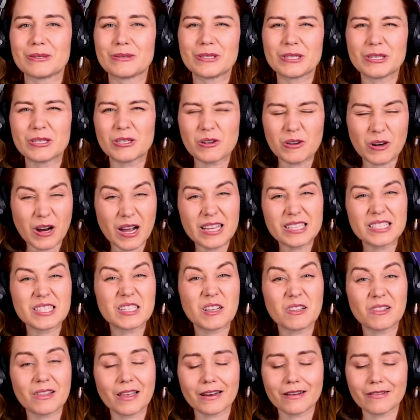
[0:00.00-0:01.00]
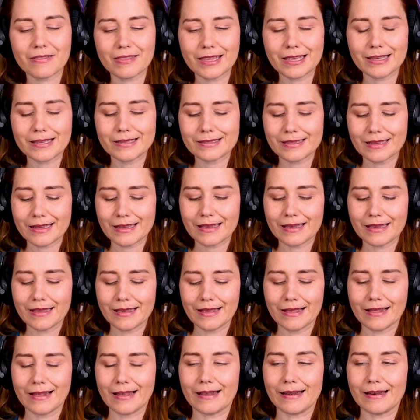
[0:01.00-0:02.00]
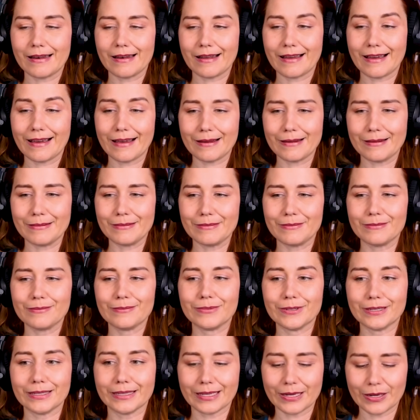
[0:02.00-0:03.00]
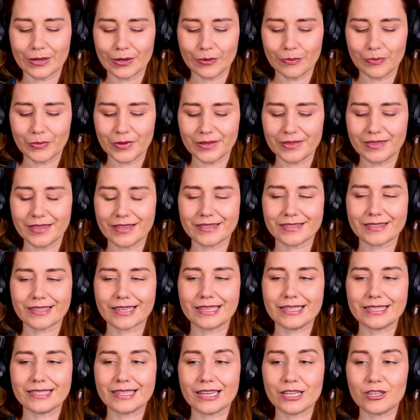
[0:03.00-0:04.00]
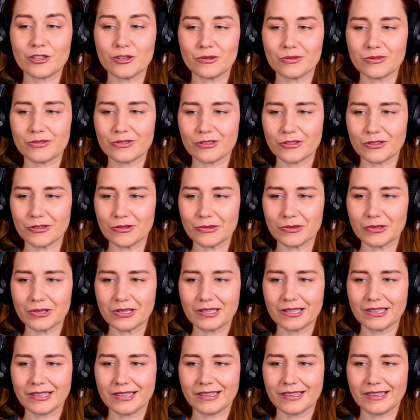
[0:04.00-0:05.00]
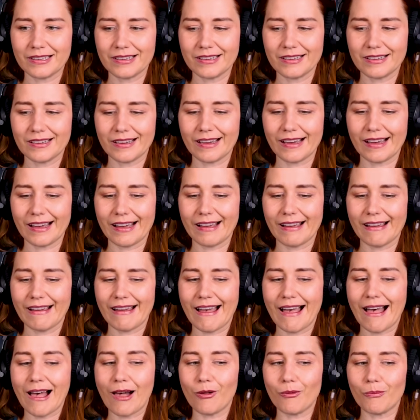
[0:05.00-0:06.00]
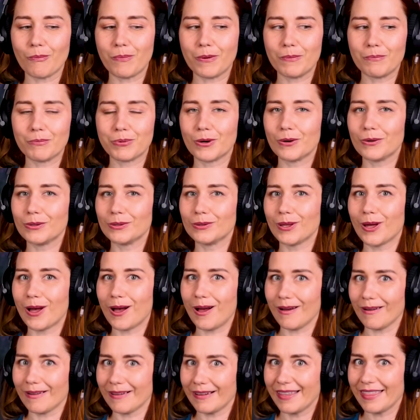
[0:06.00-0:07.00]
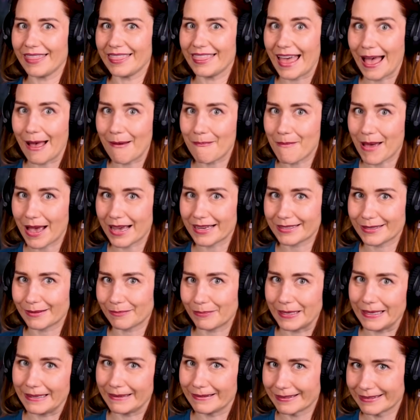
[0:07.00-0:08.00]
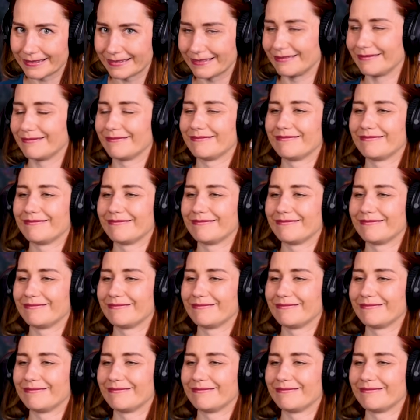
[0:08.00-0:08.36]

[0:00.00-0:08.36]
So she's crossing a lot of things. And I really hope that this continues to Uh, help prolong that mass appeal.